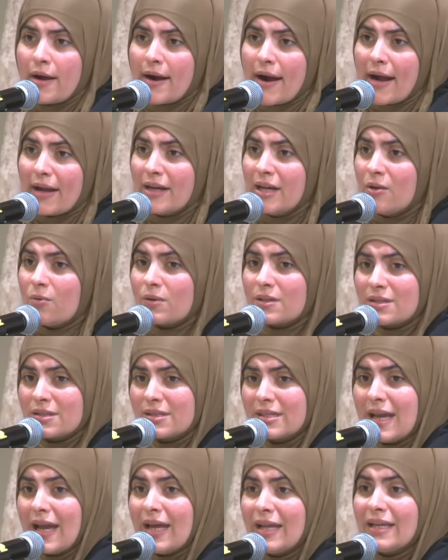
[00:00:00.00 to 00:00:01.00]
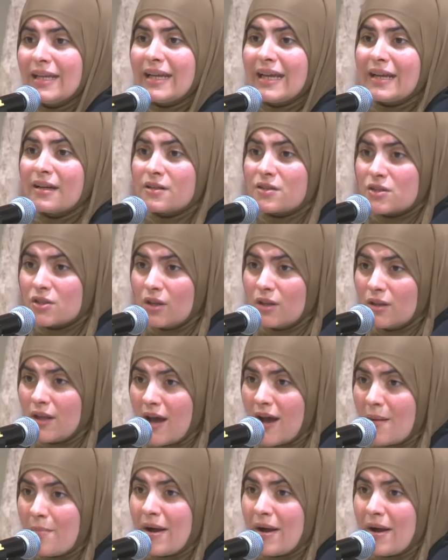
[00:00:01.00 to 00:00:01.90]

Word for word: And he was standing in Salah